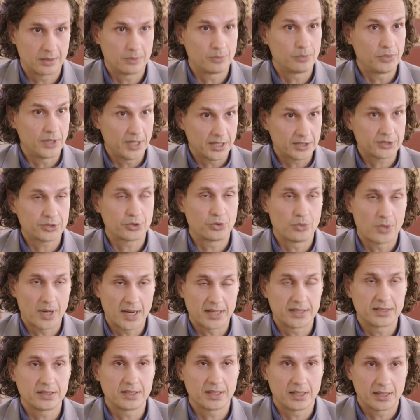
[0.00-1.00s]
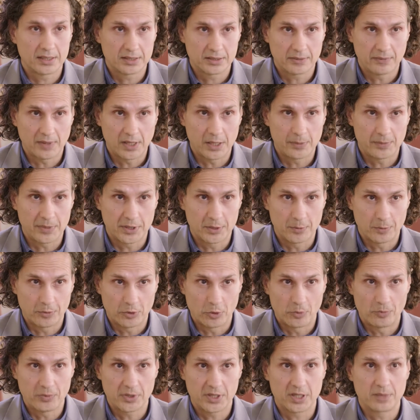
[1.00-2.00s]
breakthrough idea and develop an
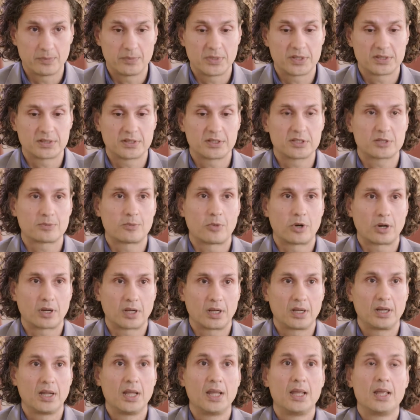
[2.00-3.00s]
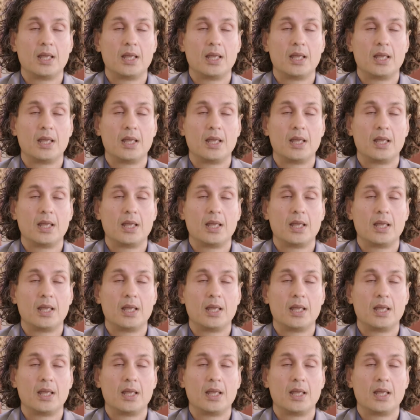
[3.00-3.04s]
appropriate business model.